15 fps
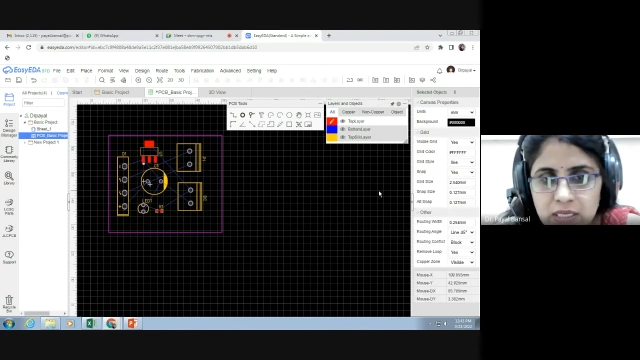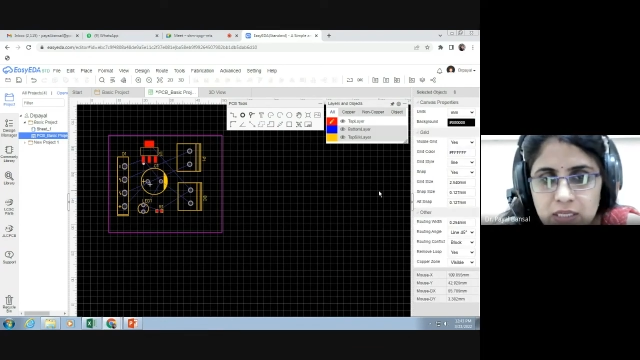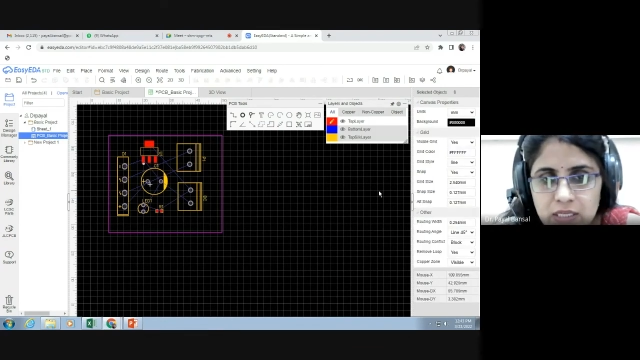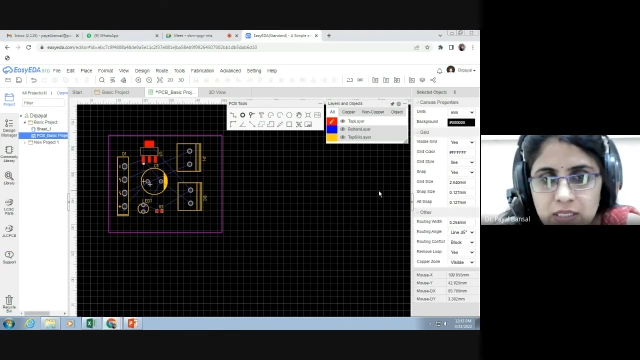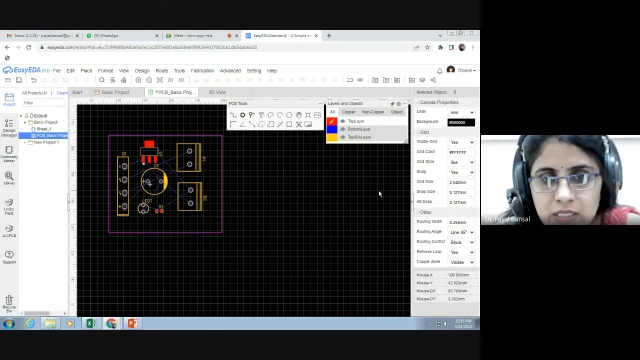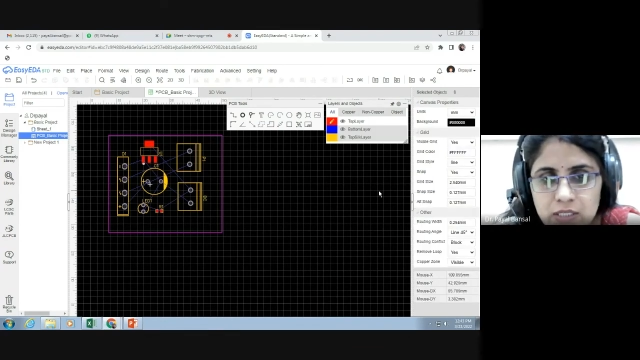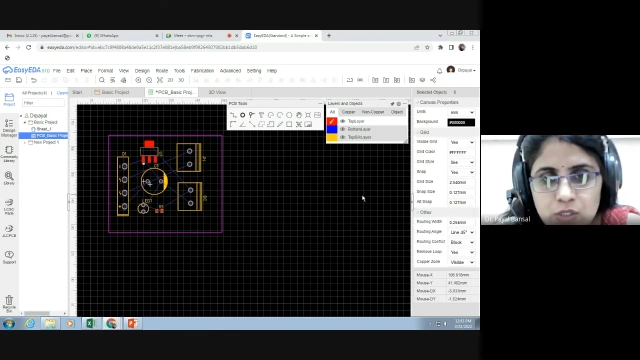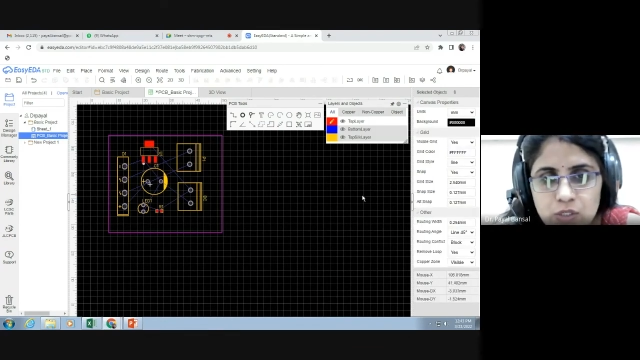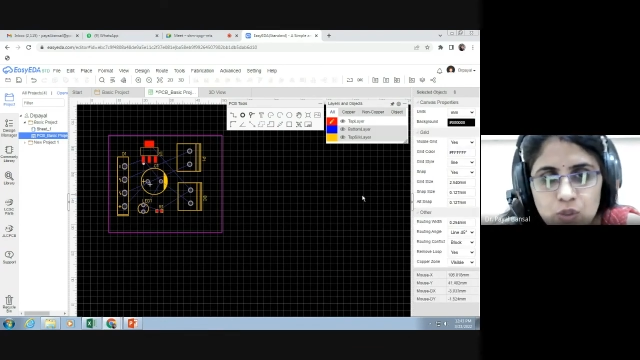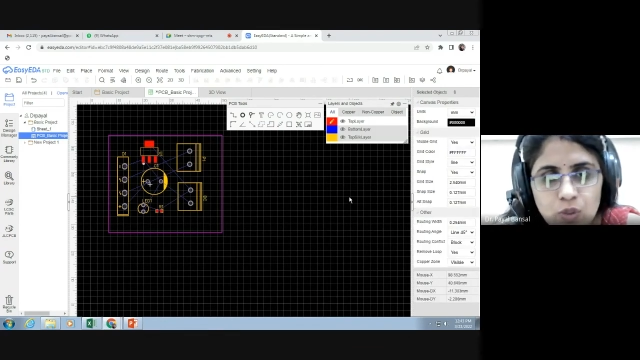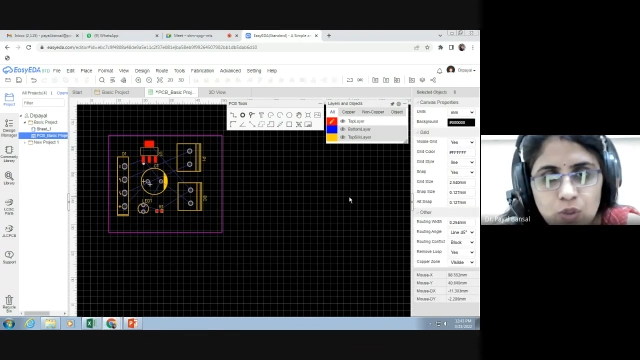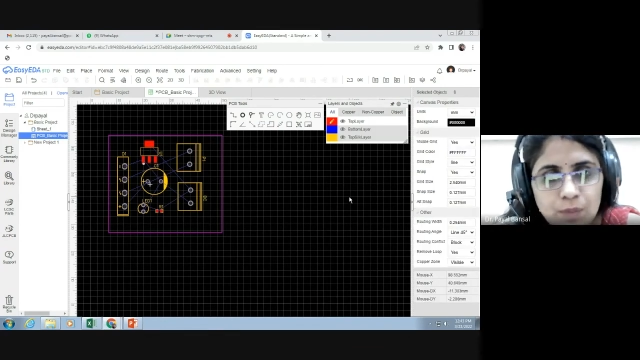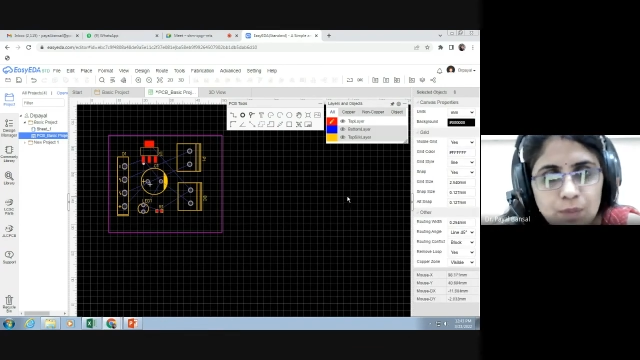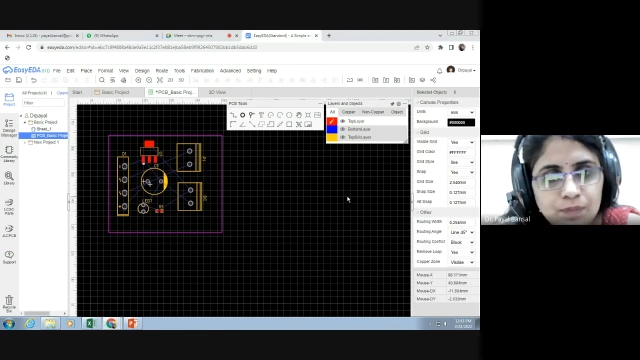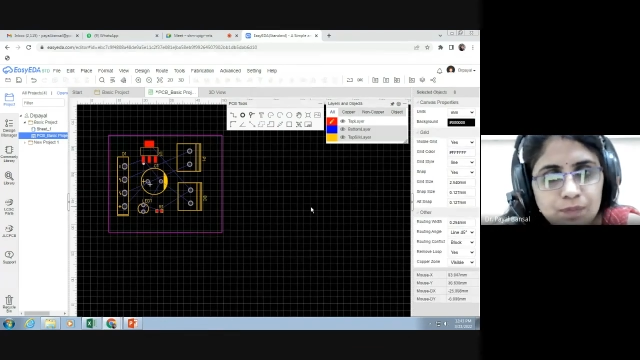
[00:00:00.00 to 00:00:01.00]
So
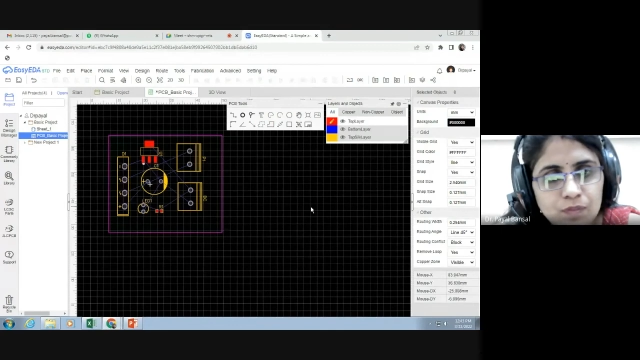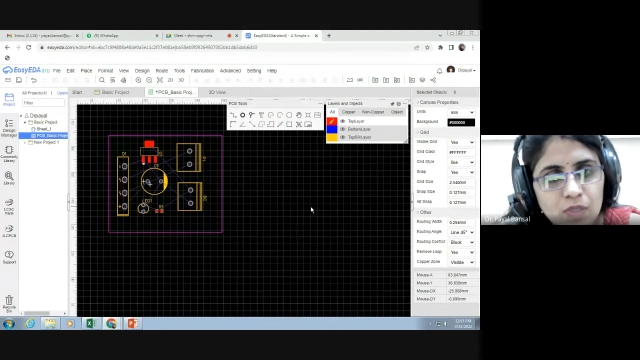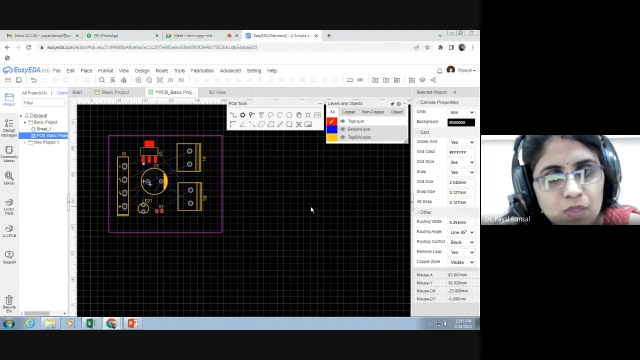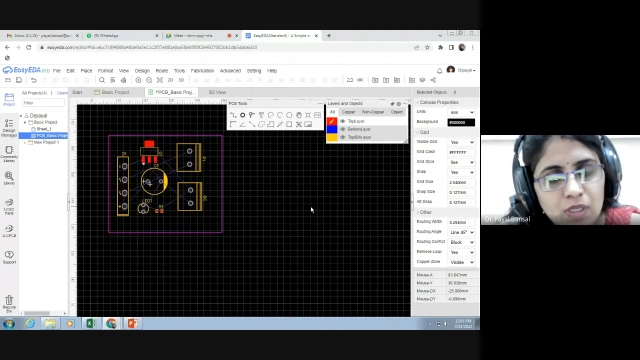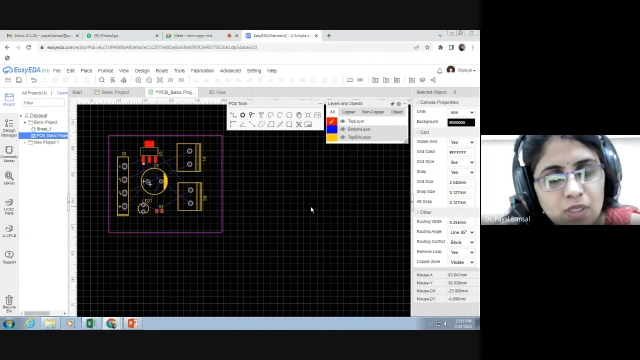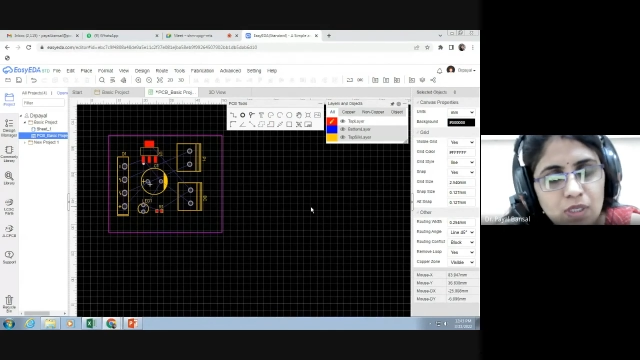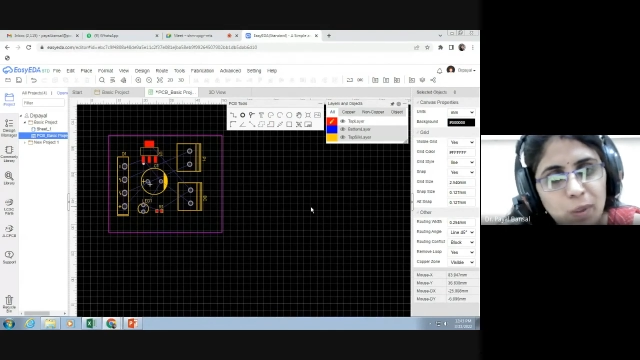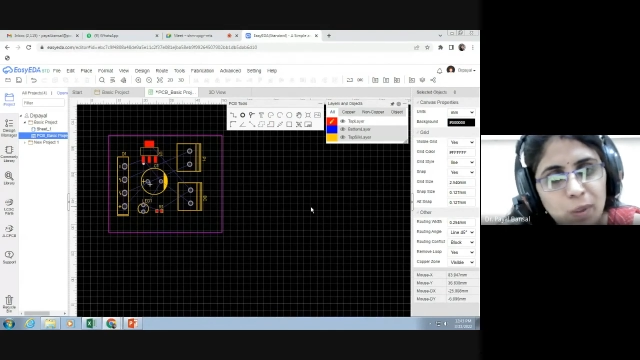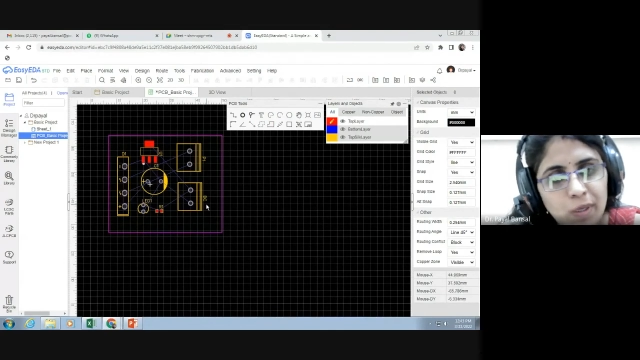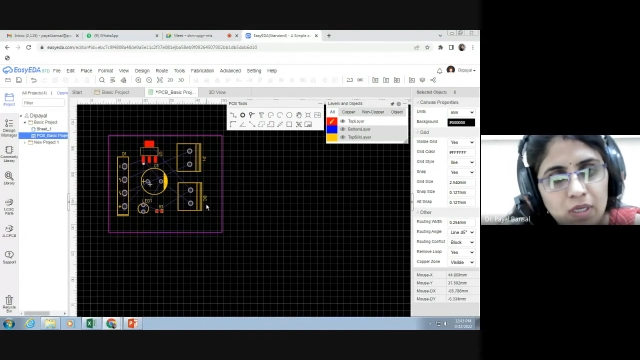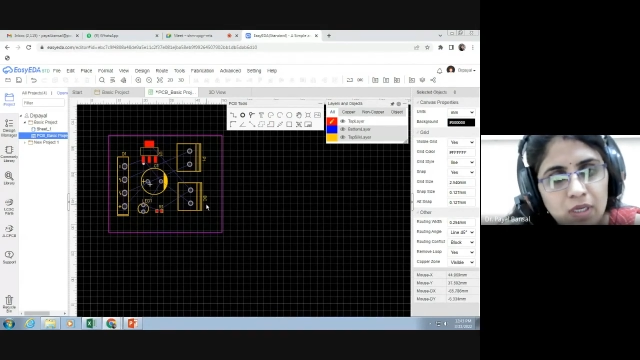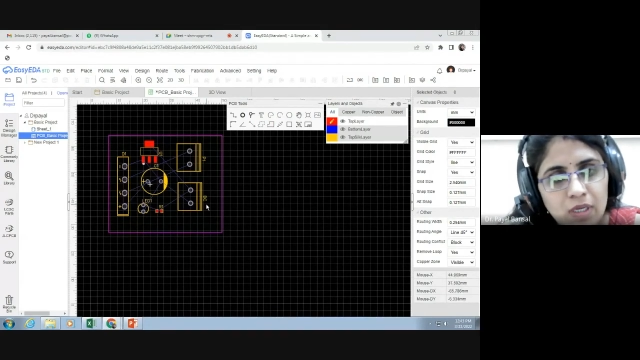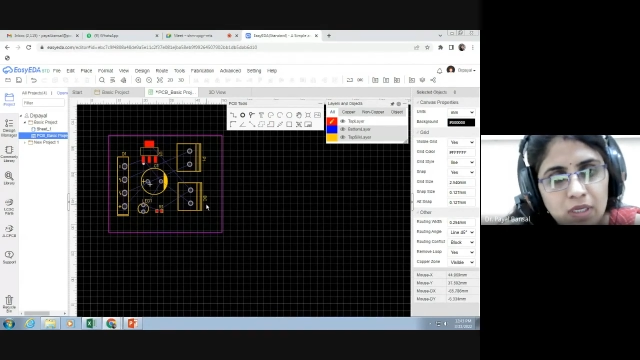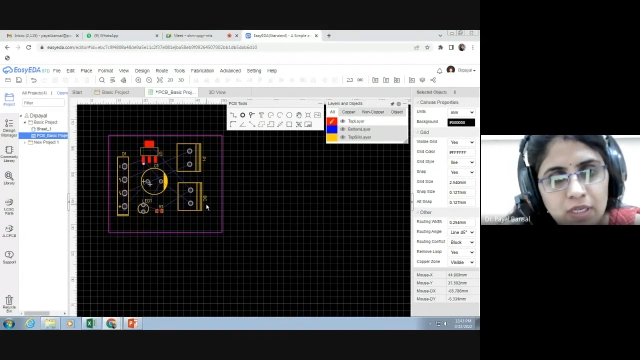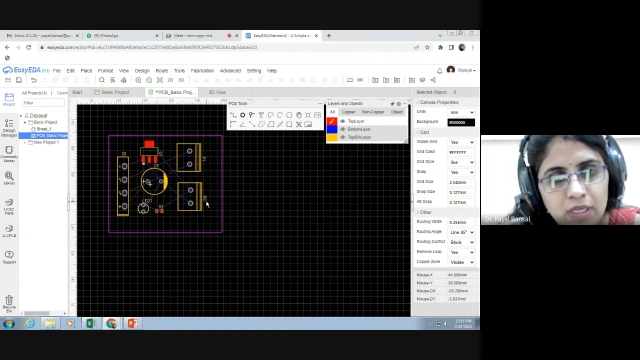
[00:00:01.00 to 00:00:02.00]

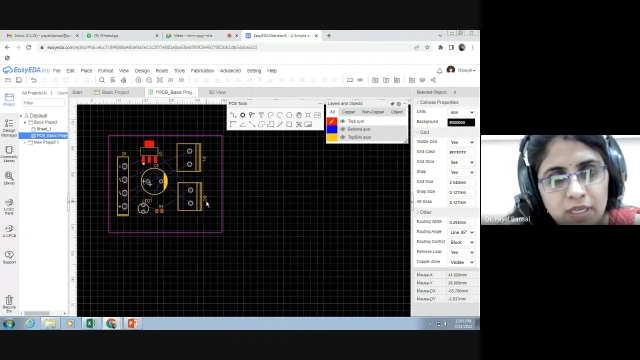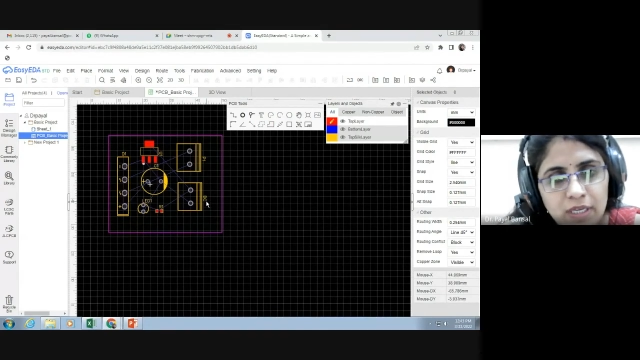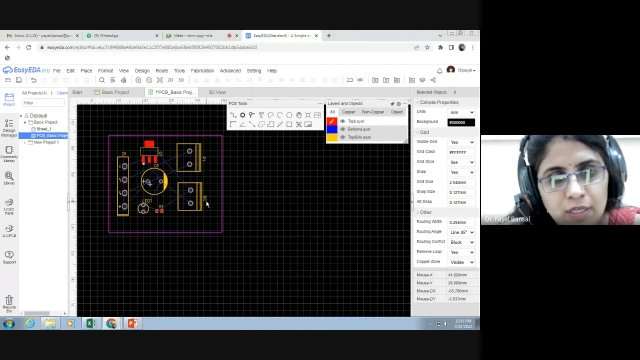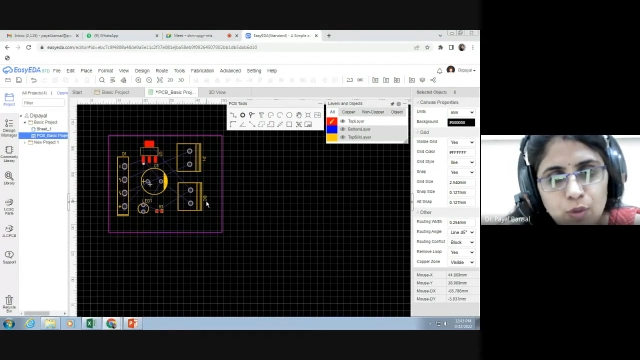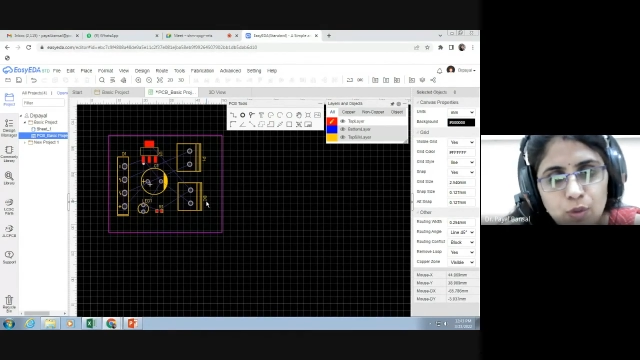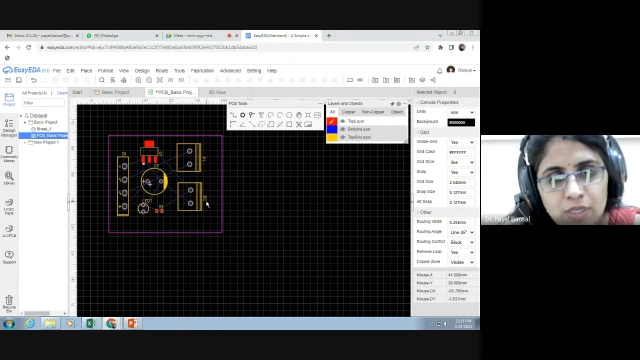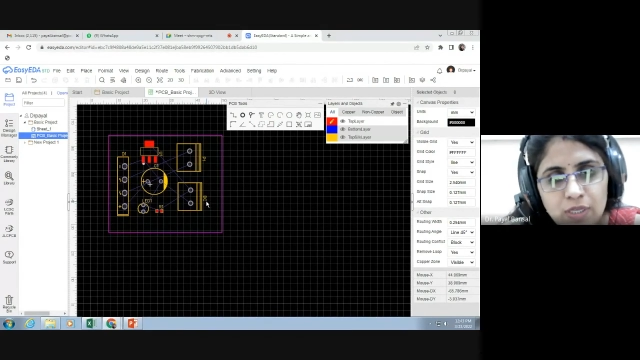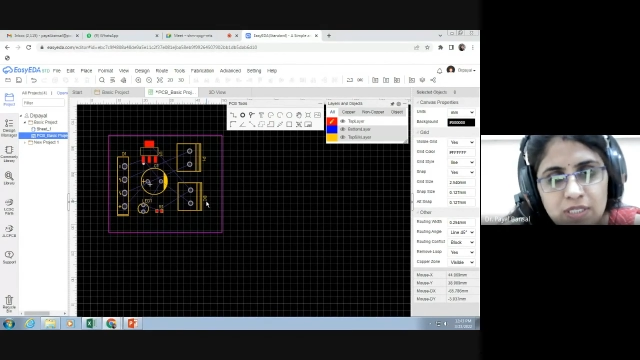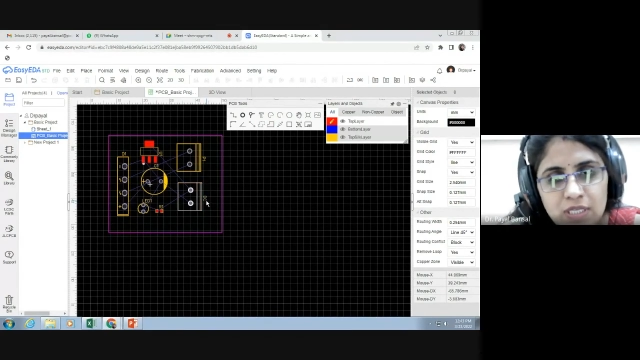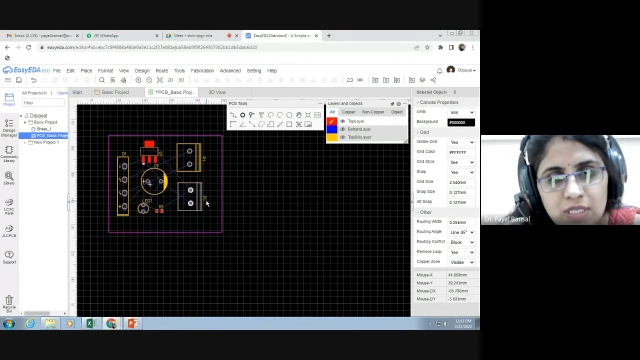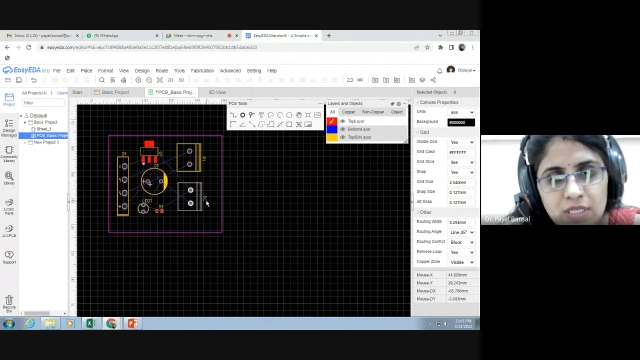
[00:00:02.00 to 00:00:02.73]
here you can see